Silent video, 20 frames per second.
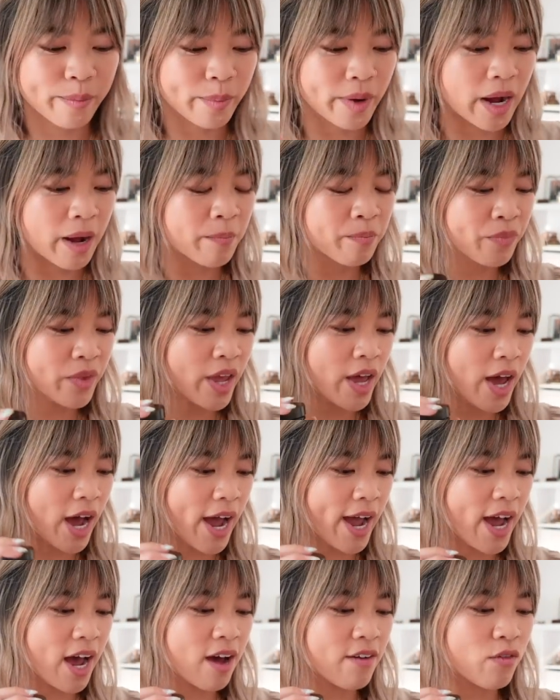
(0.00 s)
but I
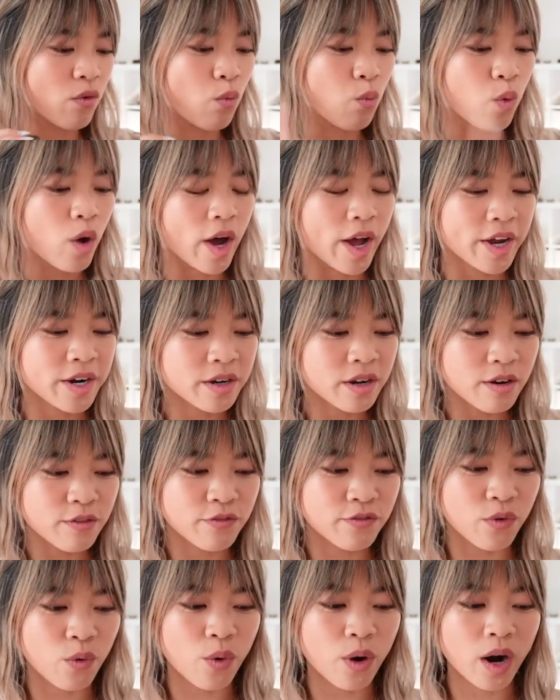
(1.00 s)
have one
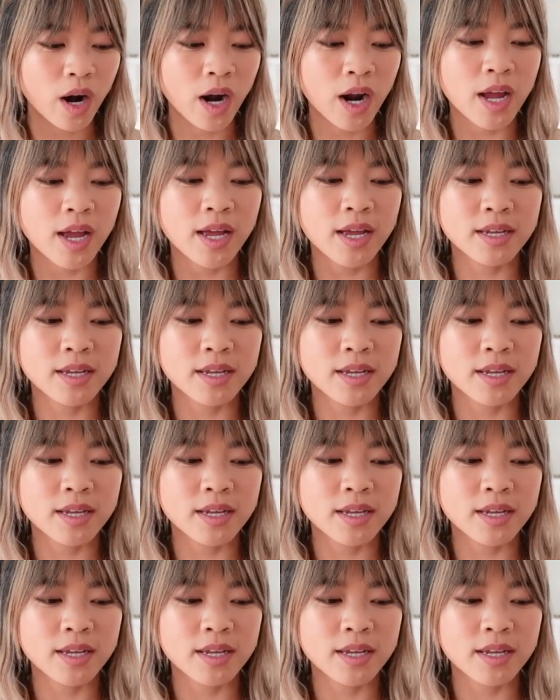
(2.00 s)
for